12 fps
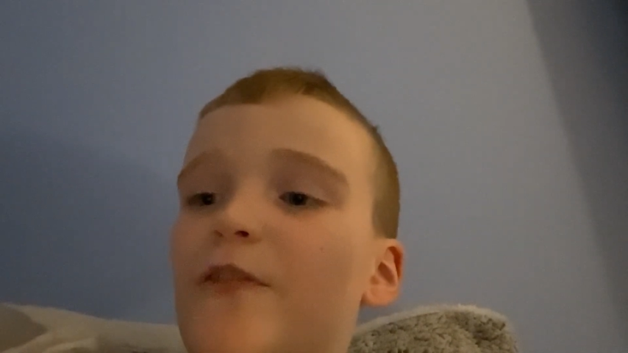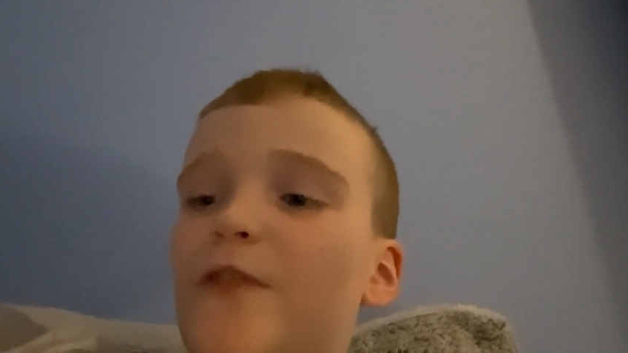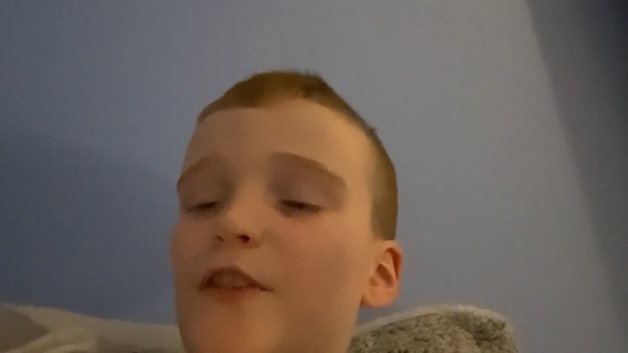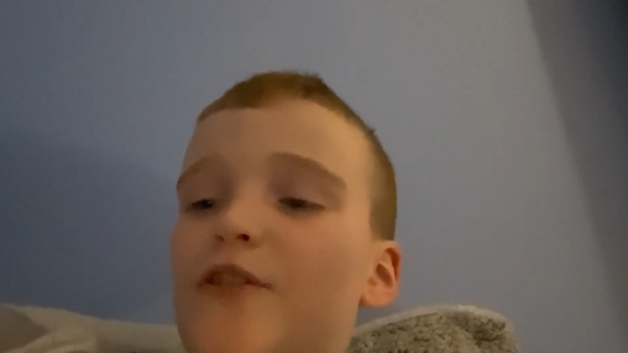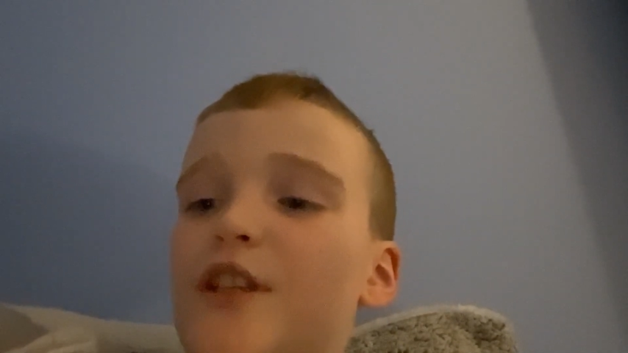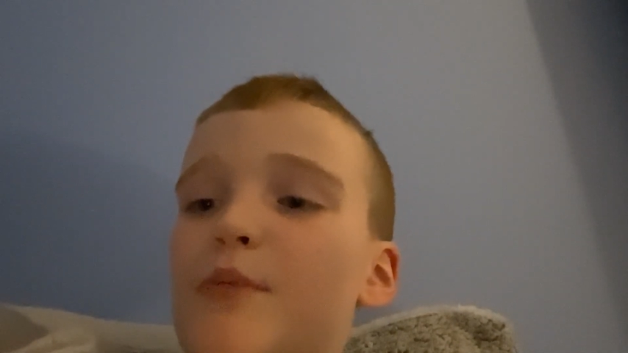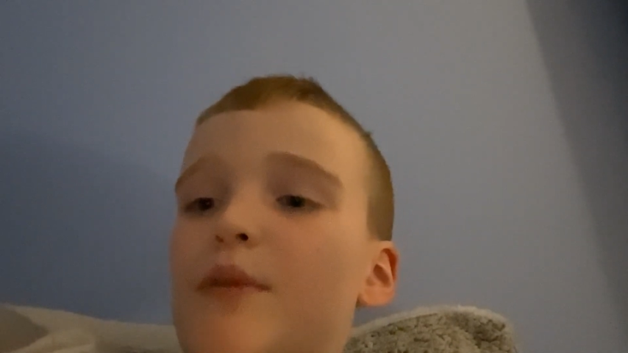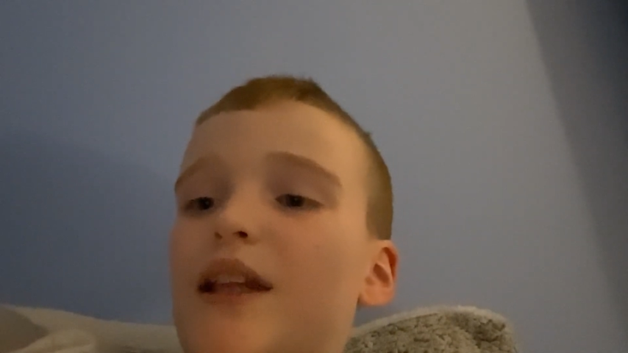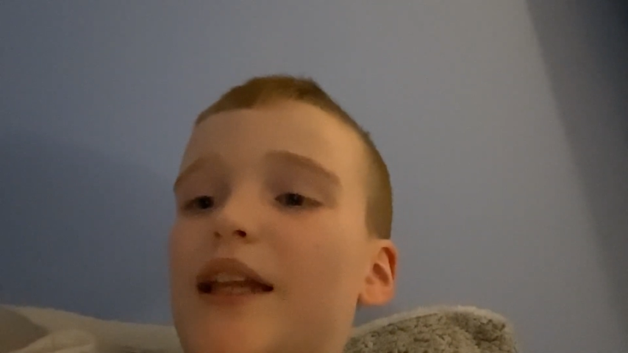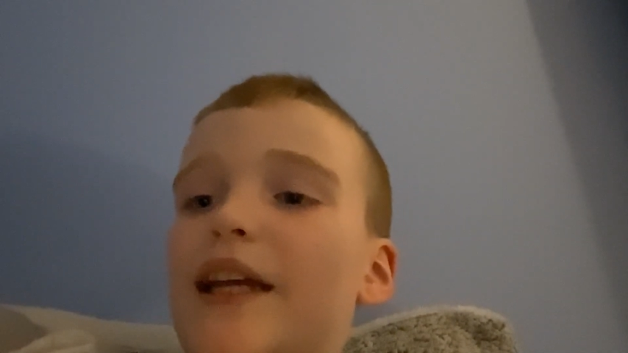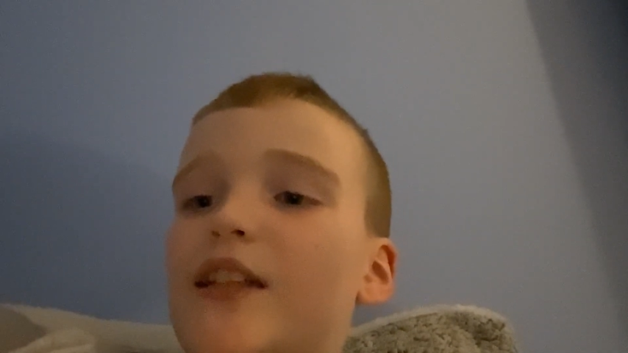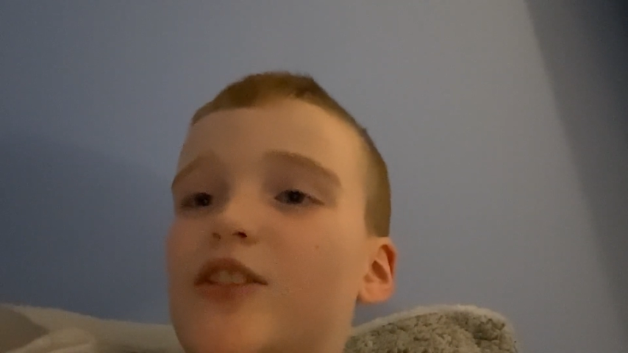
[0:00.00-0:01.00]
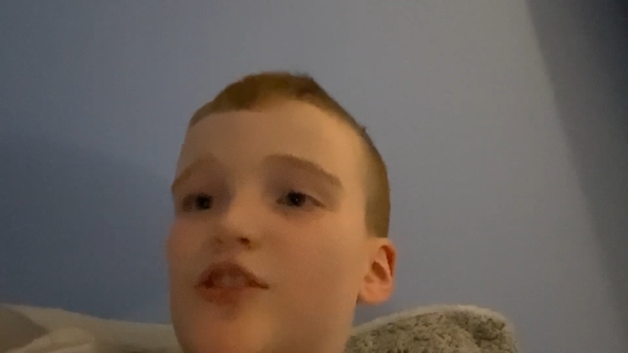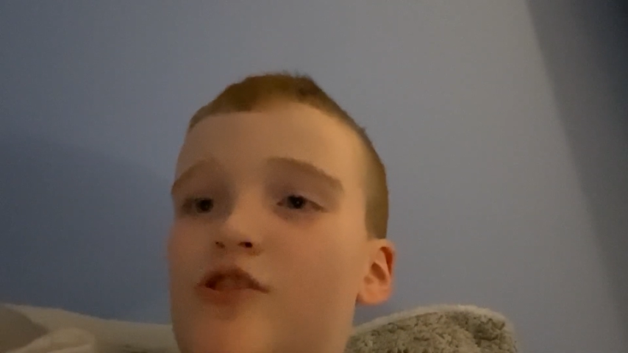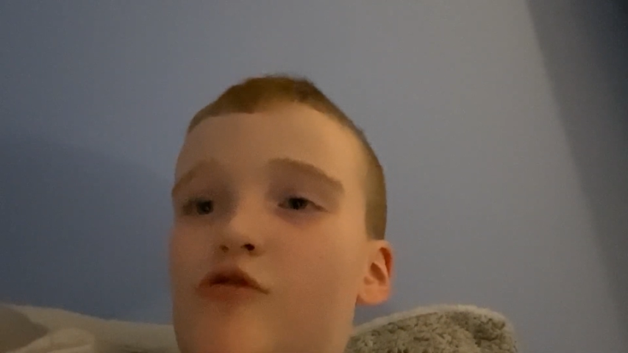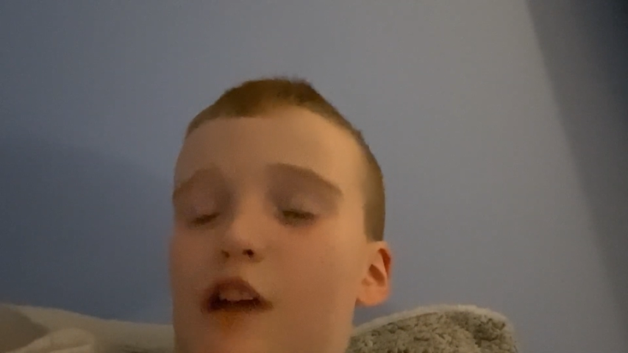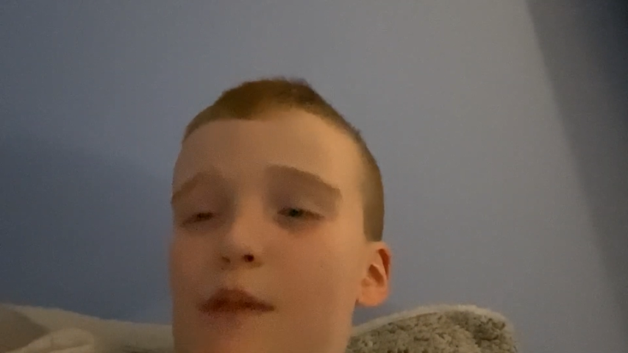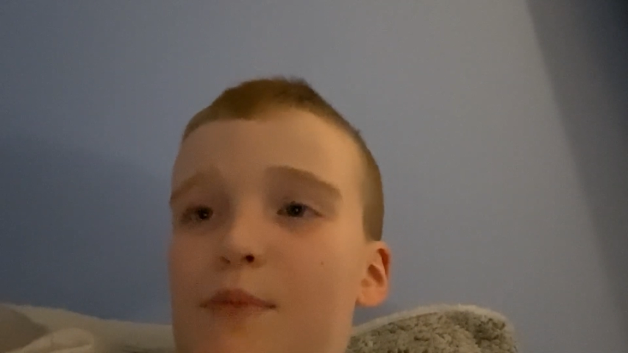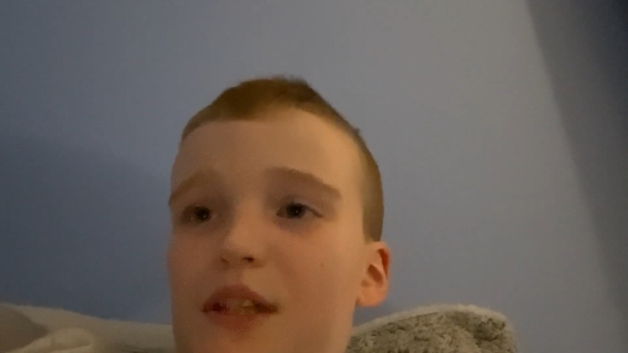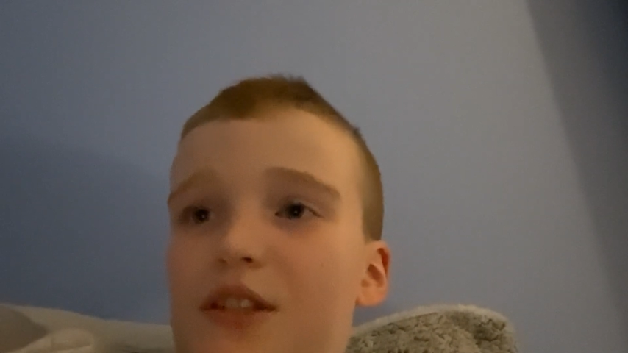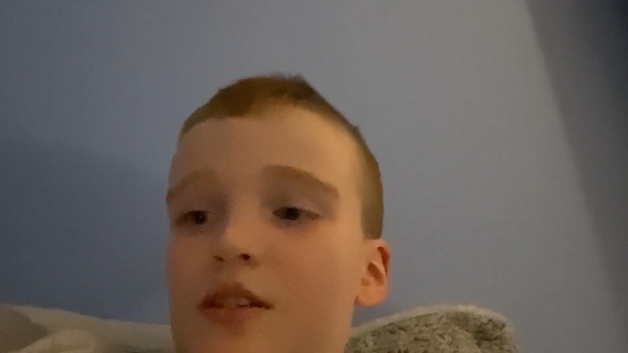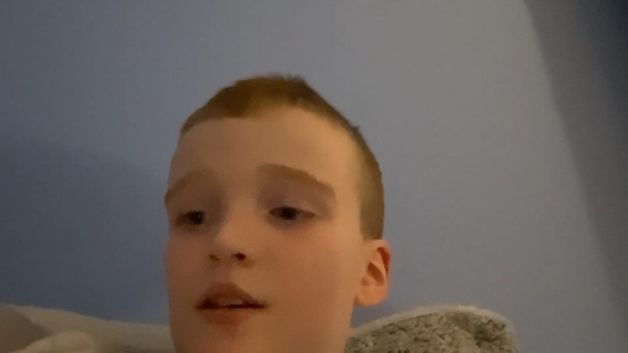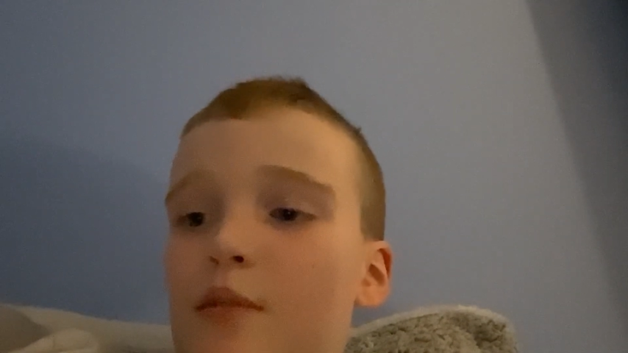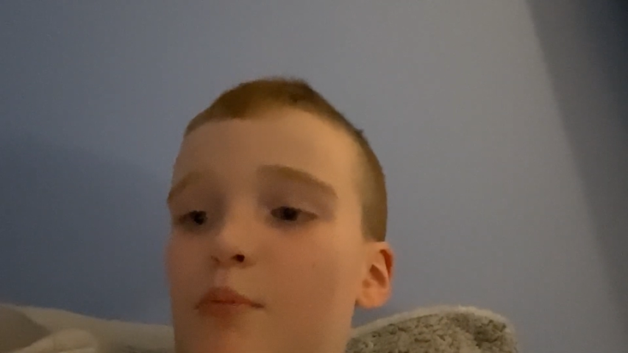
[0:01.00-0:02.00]
50 million
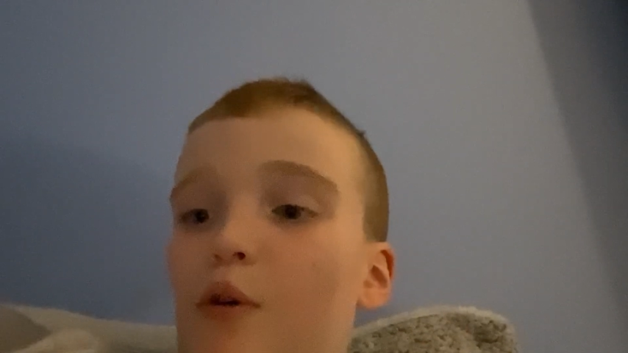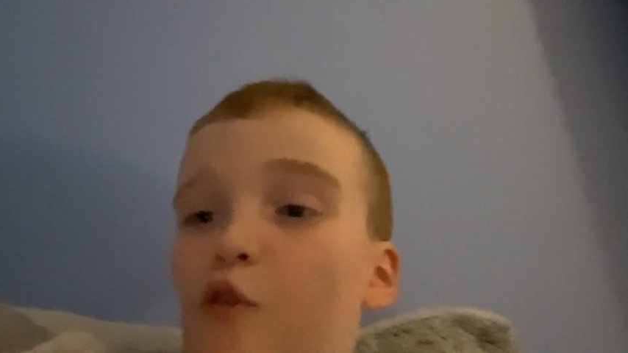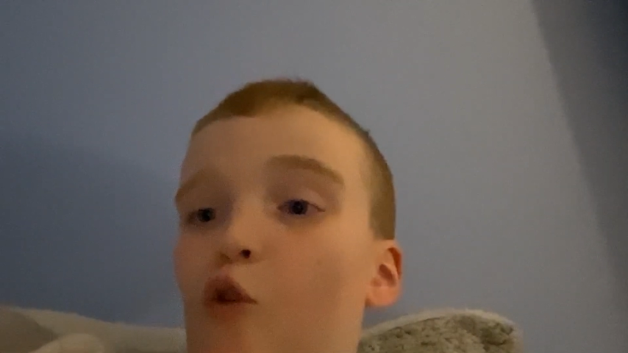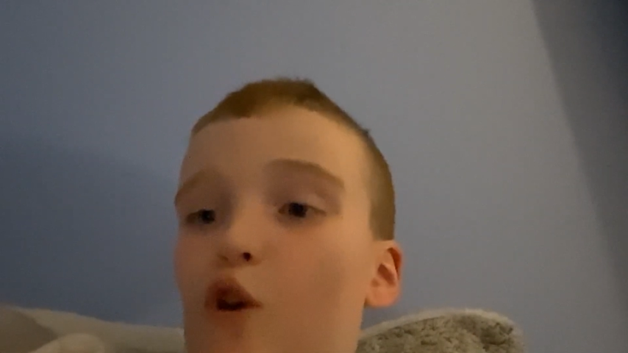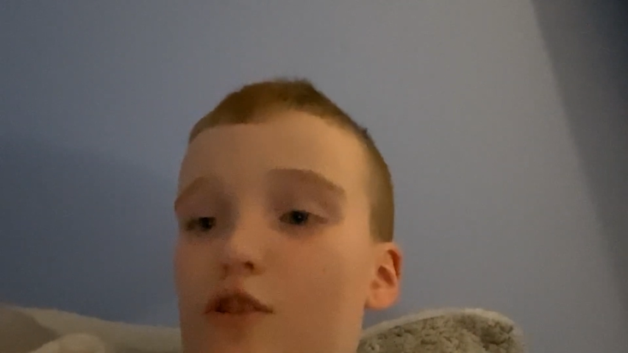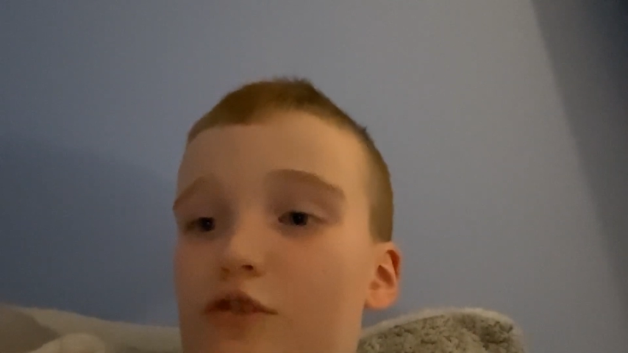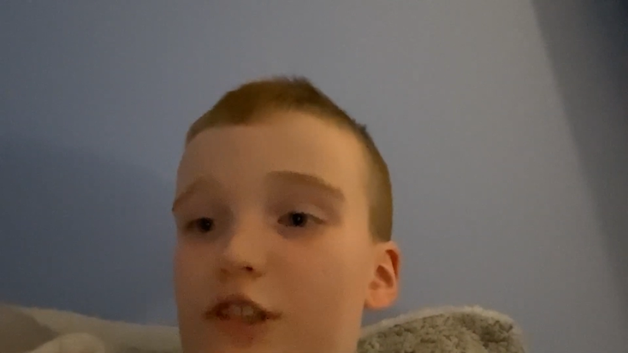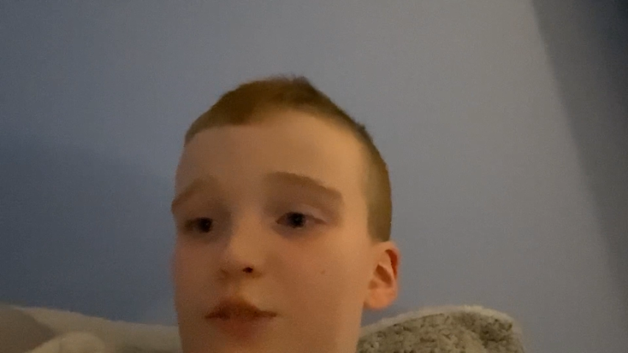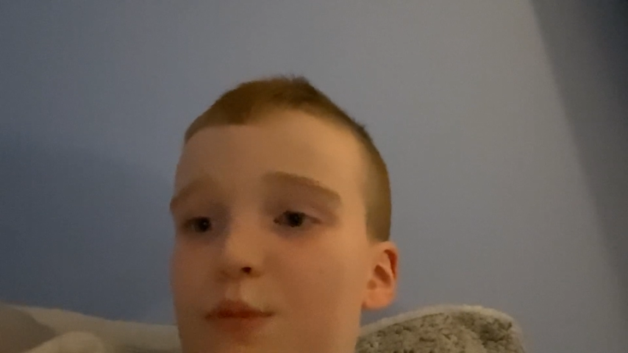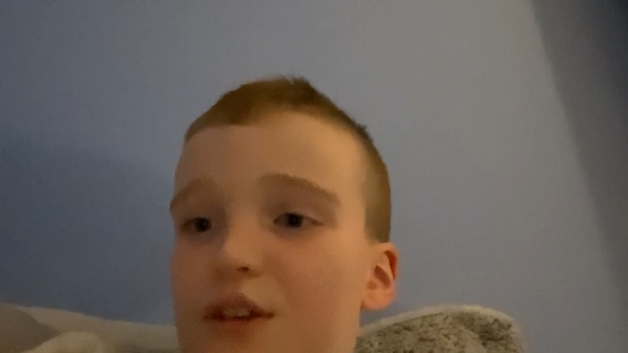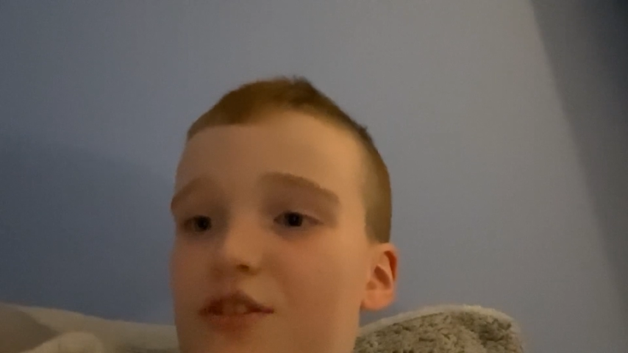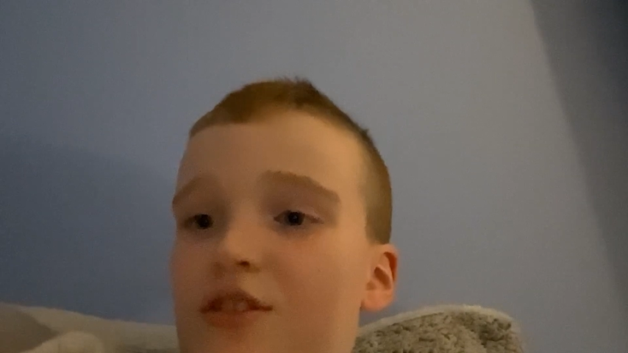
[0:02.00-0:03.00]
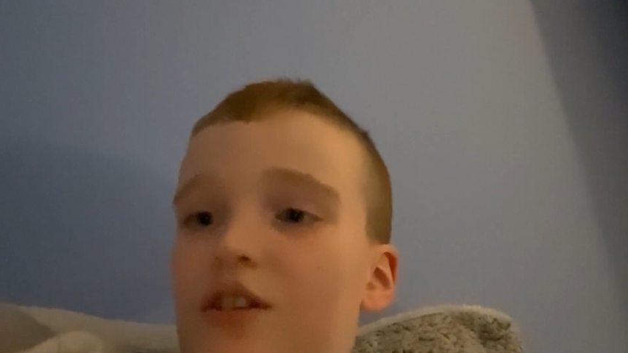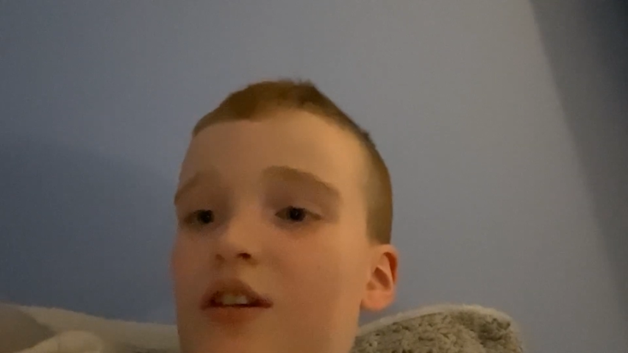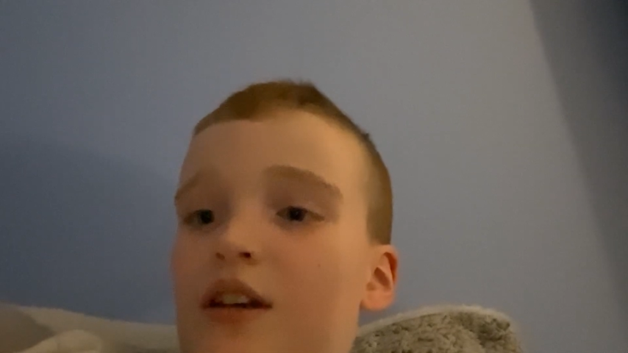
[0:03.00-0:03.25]
subscribers before Christmas.